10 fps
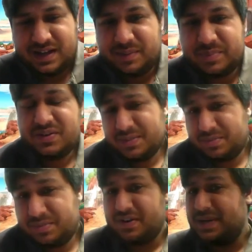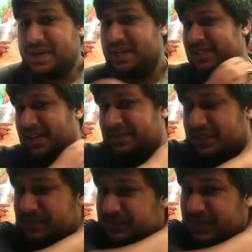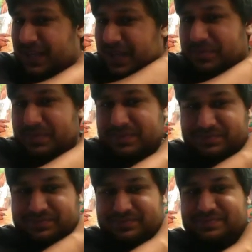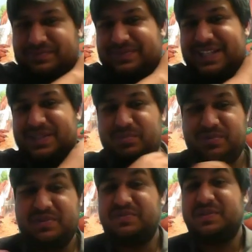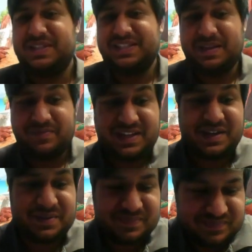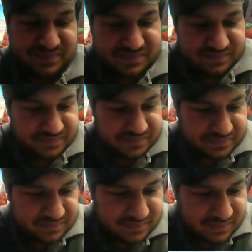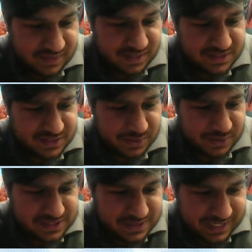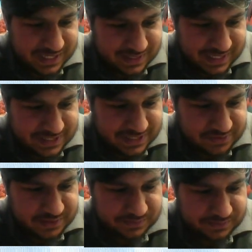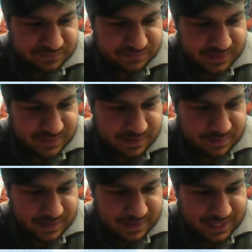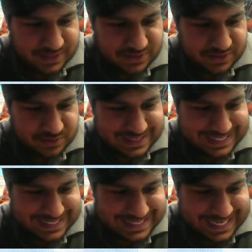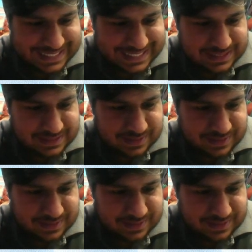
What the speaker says: because they're both coming out together, let's put both of them in the same video. So let's look at Excadrill. Excadrill's stats